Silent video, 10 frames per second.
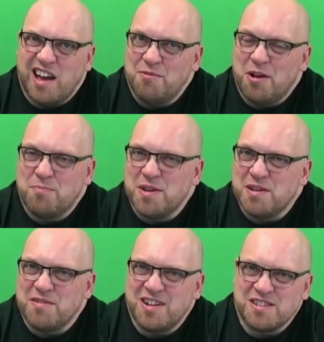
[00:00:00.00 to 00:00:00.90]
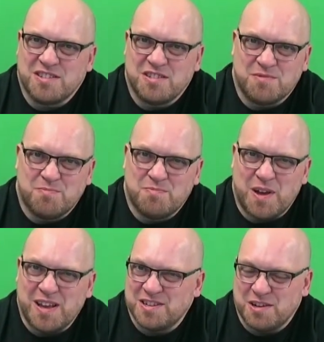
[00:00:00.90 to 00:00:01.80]
I mean, I'd be reluctant to
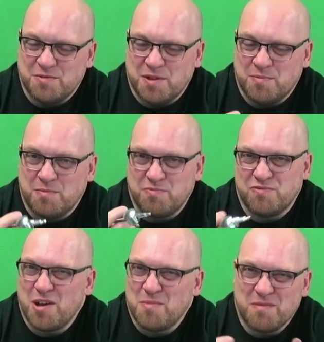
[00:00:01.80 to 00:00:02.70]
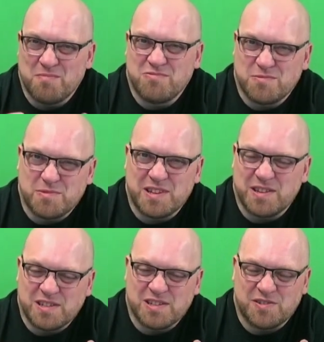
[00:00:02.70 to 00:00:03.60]
base coat with it, but priming probably
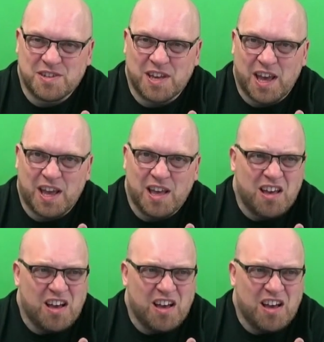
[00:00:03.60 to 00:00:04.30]
is okay.